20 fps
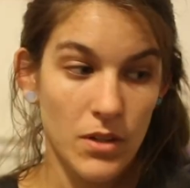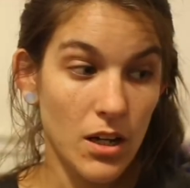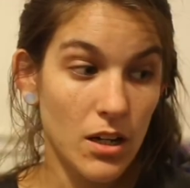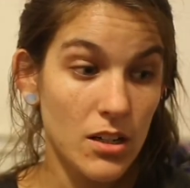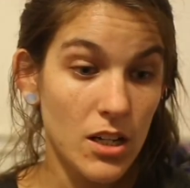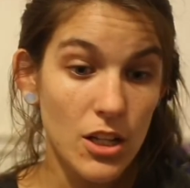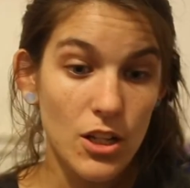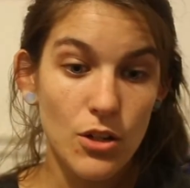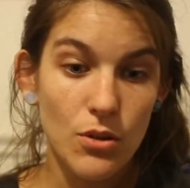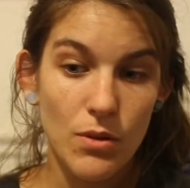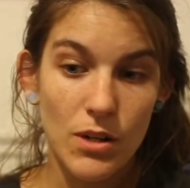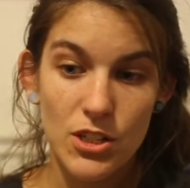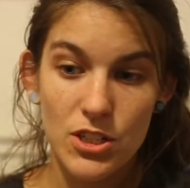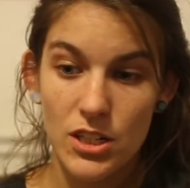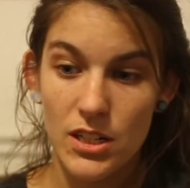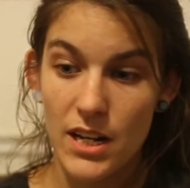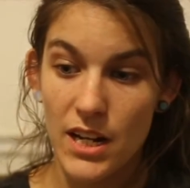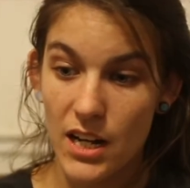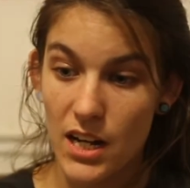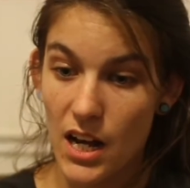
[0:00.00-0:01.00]
Another
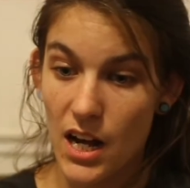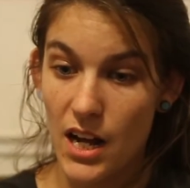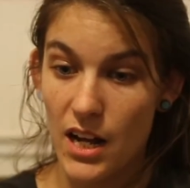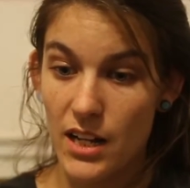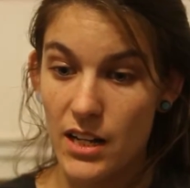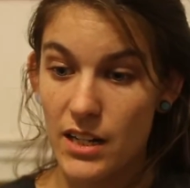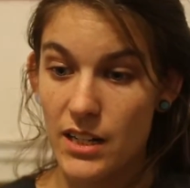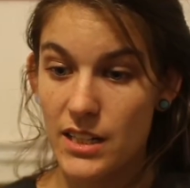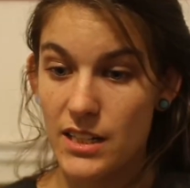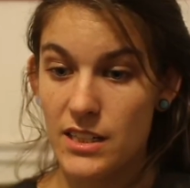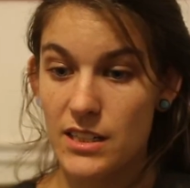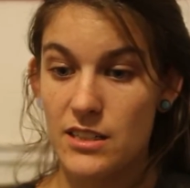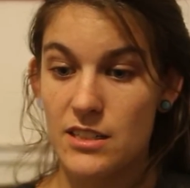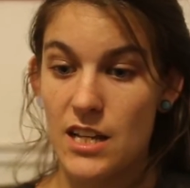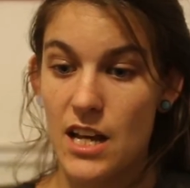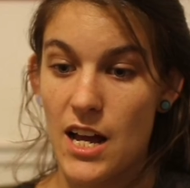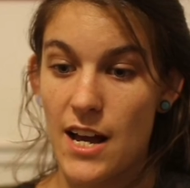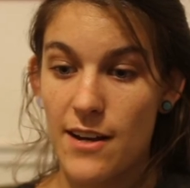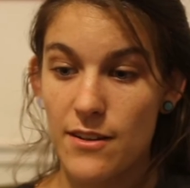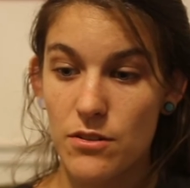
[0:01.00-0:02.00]
question I got is,
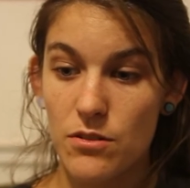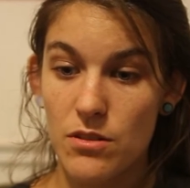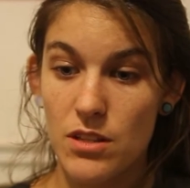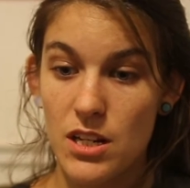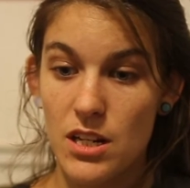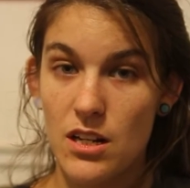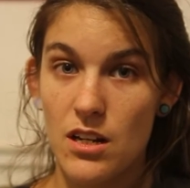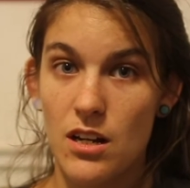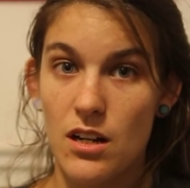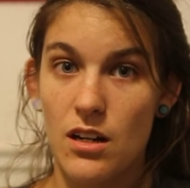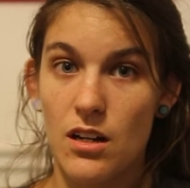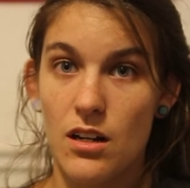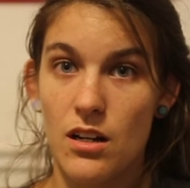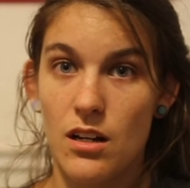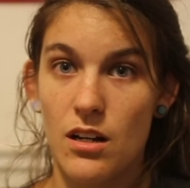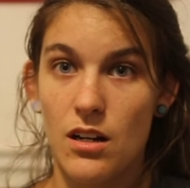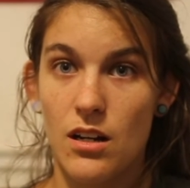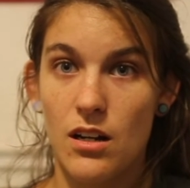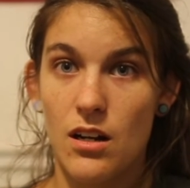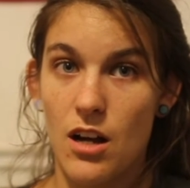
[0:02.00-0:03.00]
how do the
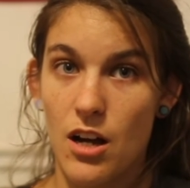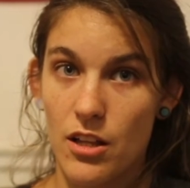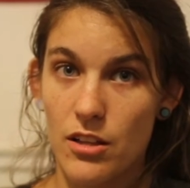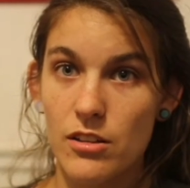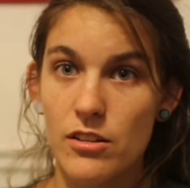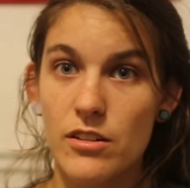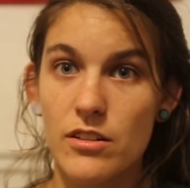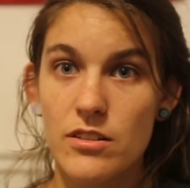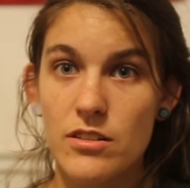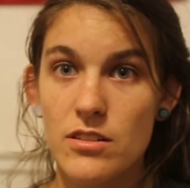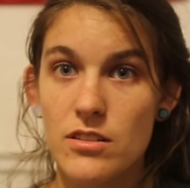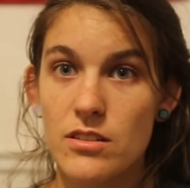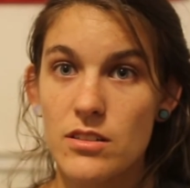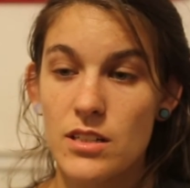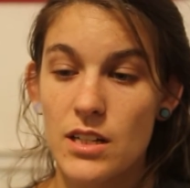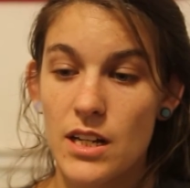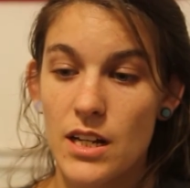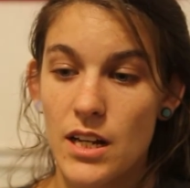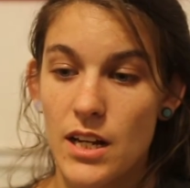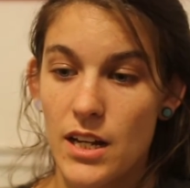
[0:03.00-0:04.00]
others
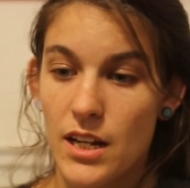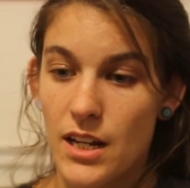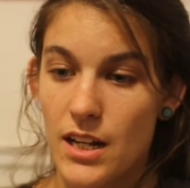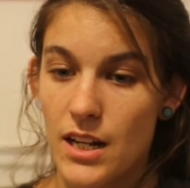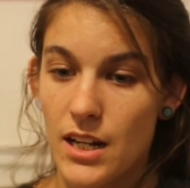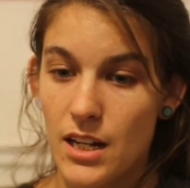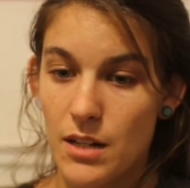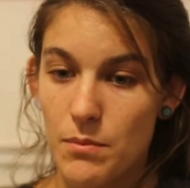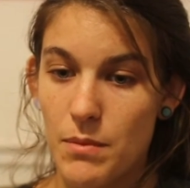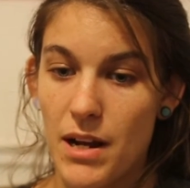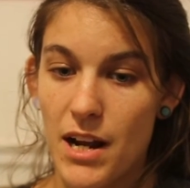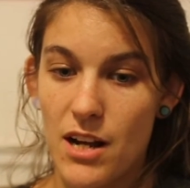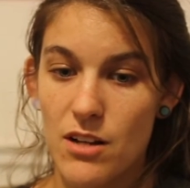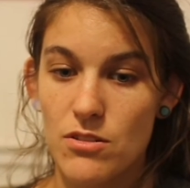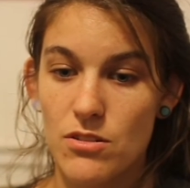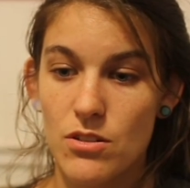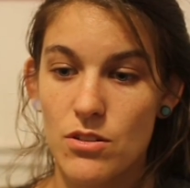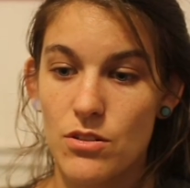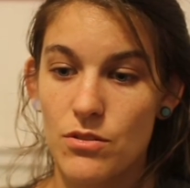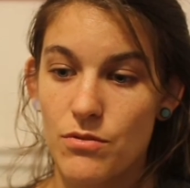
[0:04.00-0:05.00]
in my
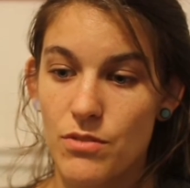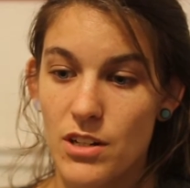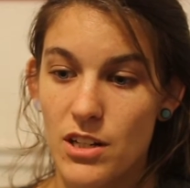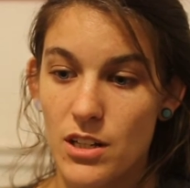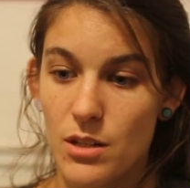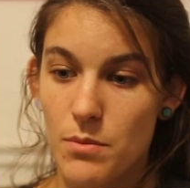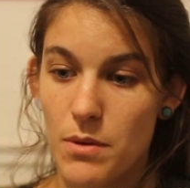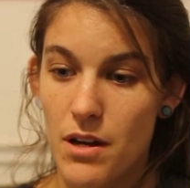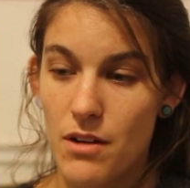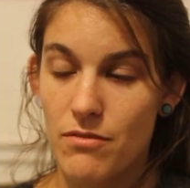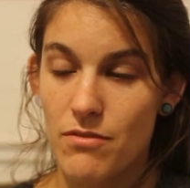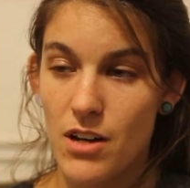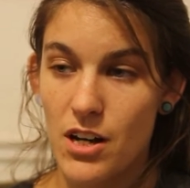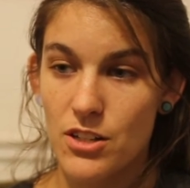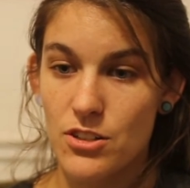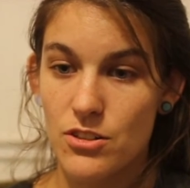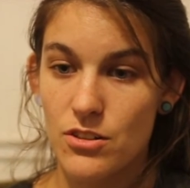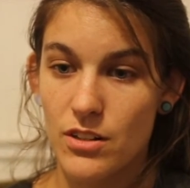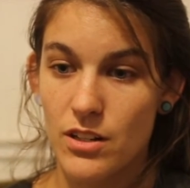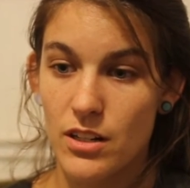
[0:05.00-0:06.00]
household feel about
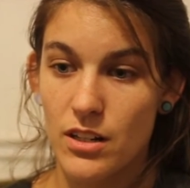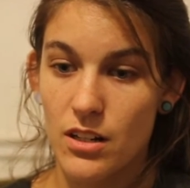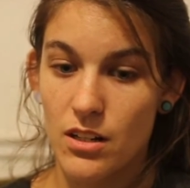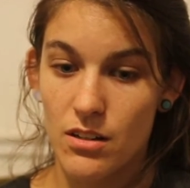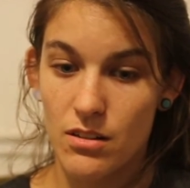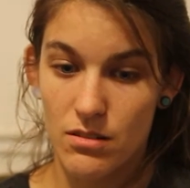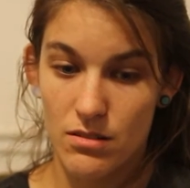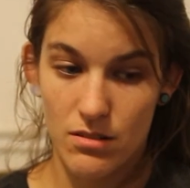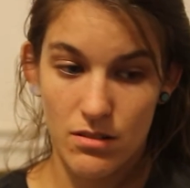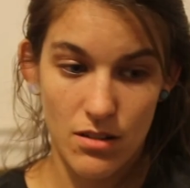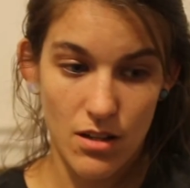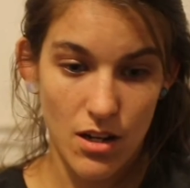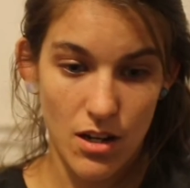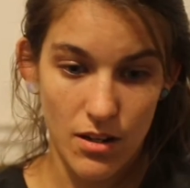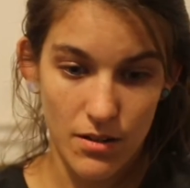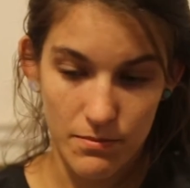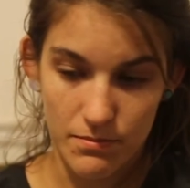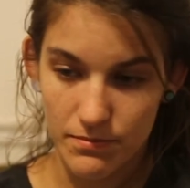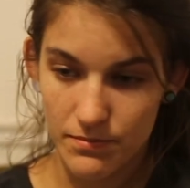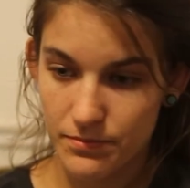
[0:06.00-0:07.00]
fostering?
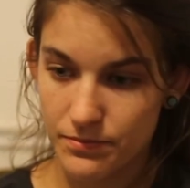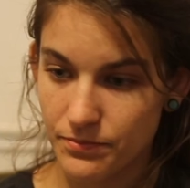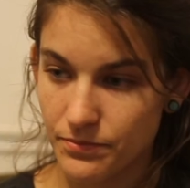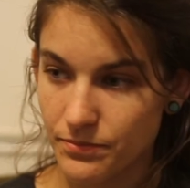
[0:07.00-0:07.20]
I